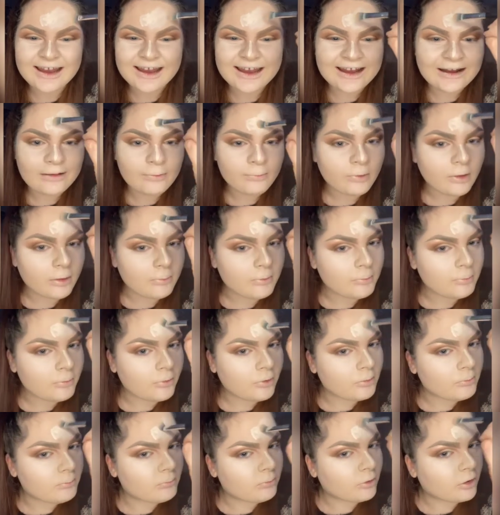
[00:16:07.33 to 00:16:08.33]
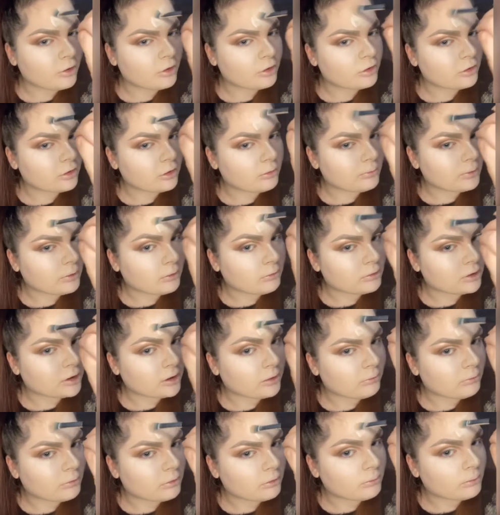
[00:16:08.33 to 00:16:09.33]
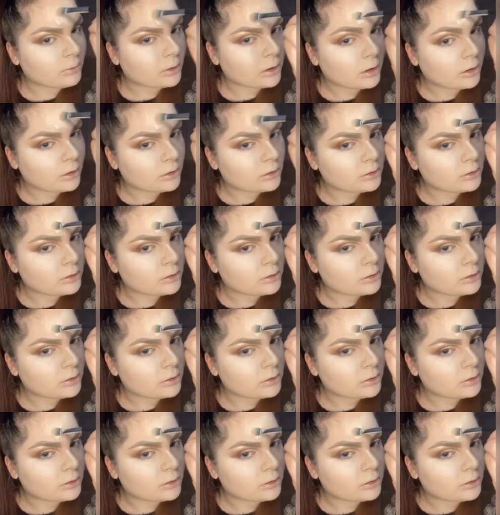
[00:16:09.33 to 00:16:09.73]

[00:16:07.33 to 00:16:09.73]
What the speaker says: I'll be putting bronzer around here as well.